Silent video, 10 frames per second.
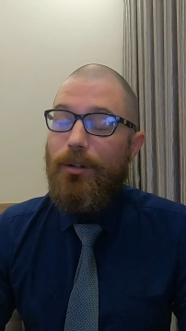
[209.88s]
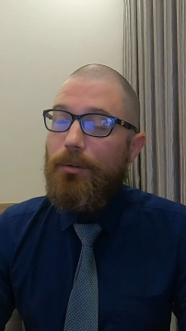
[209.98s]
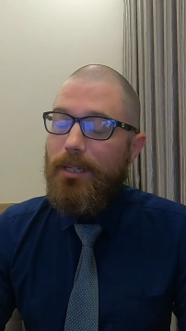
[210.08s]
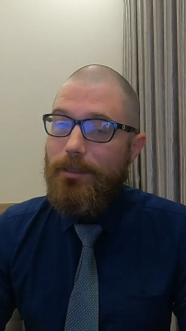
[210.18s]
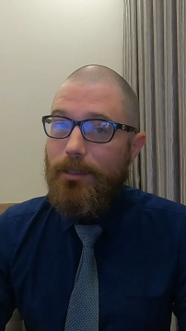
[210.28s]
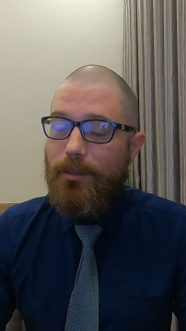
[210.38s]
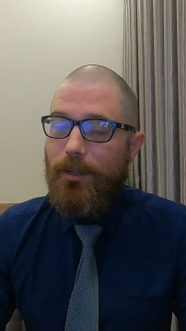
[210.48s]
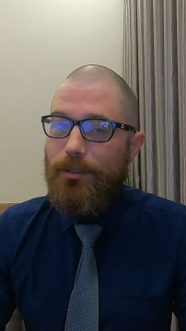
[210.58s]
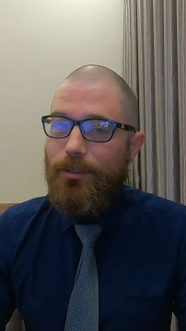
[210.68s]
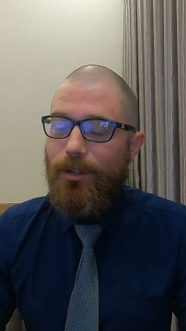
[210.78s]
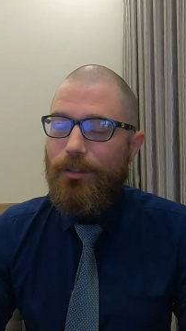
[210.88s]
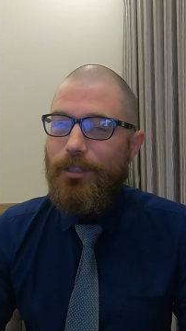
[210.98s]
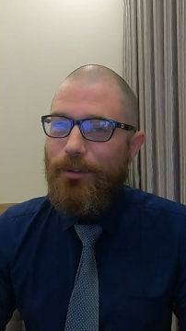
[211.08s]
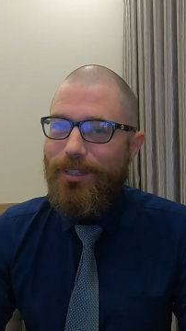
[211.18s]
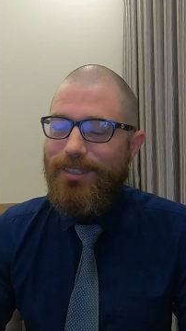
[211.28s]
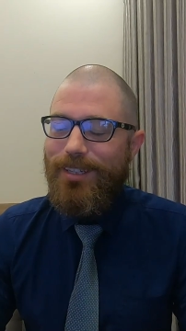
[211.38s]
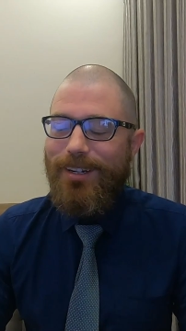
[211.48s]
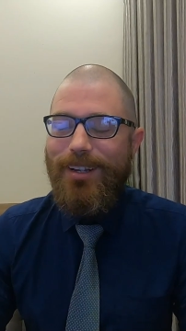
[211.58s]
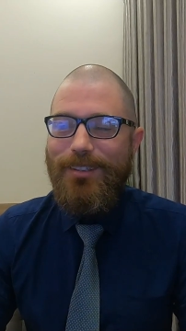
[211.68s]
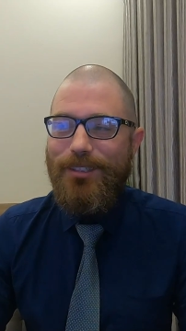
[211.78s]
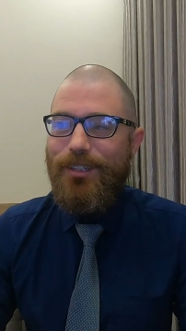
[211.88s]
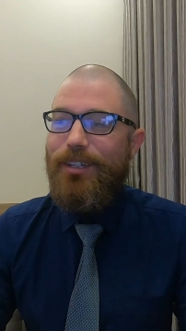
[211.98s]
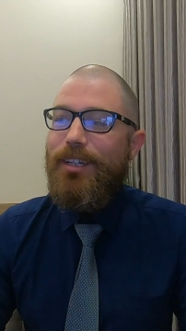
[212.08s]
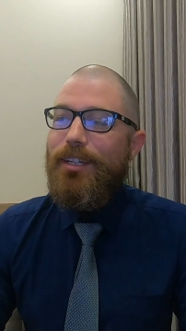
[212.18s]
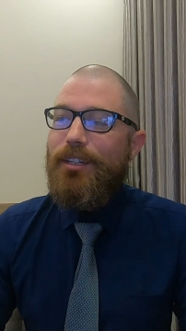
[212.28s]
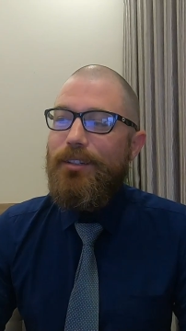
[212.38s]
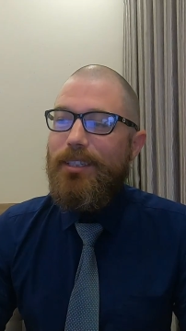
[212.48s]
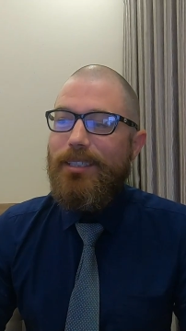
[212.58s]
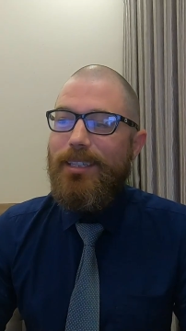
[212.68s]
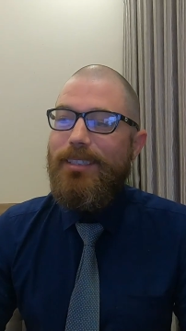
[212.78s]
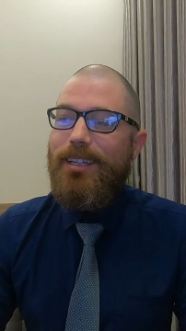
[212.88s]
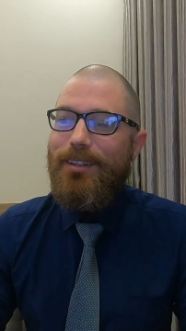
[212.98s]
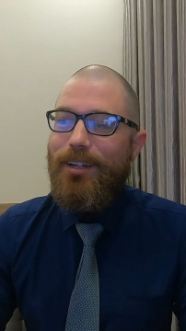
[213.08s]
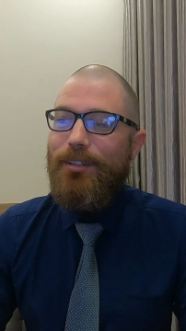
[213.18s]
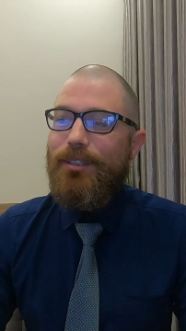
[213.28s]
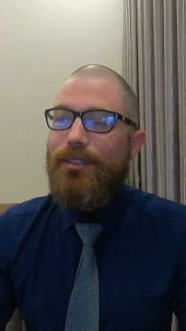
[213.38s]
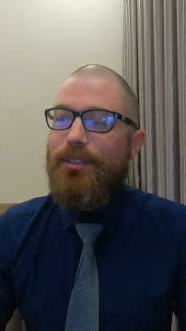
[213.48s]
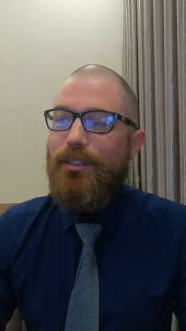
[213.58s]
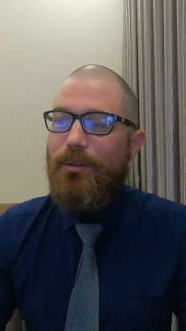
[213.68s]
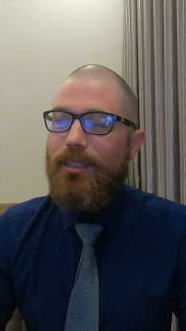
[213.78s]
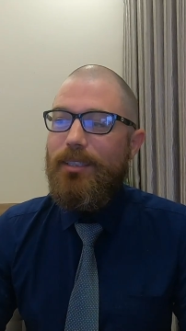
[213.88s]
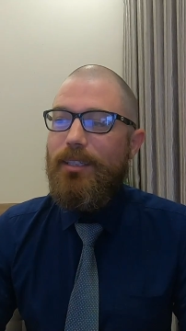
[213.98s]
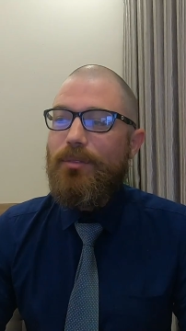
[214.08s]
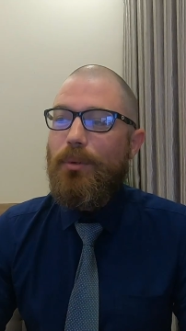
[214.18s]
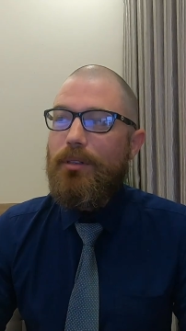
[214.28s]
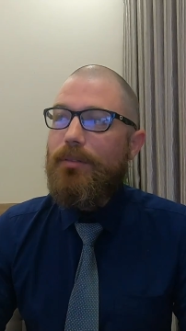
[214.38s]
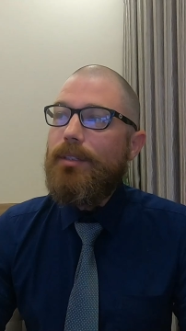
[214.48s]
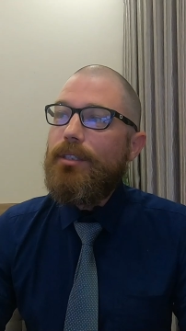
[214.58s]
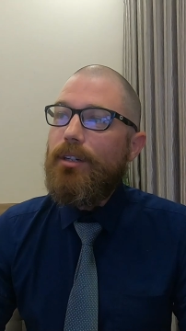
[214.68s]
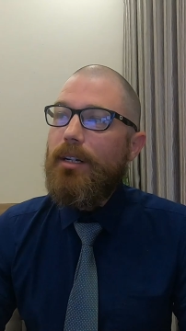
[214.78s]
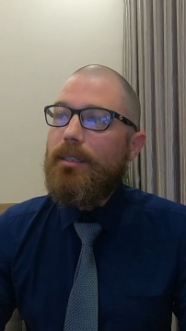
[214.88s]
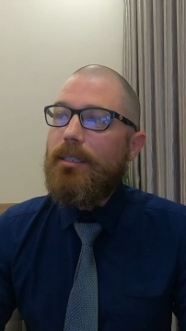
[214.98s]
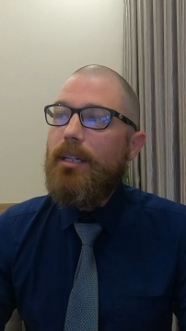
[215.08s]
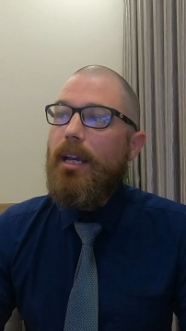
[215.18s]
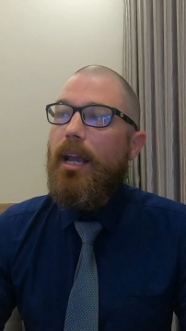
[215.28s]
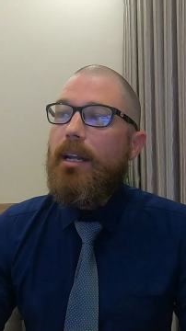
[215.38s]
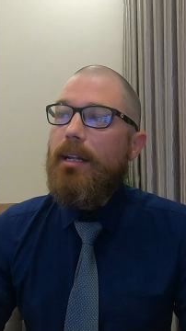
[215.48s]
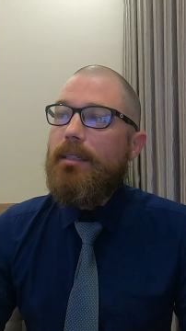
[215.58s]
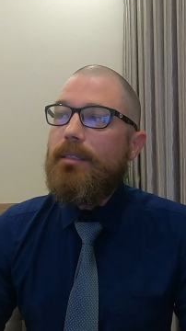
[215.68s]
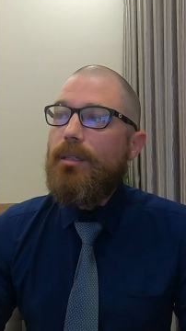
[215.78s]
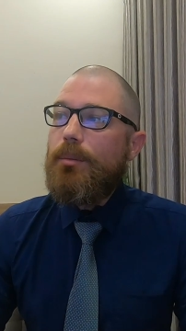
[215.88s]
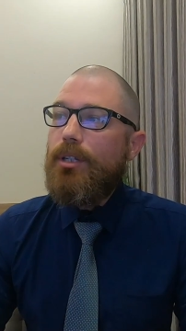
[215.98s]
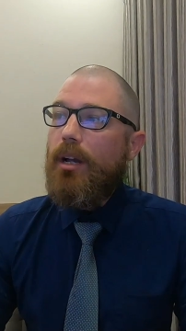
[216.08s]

You don't need $10,000 USD to enter. You just need 10,000 USD's worth of insurance. And I did some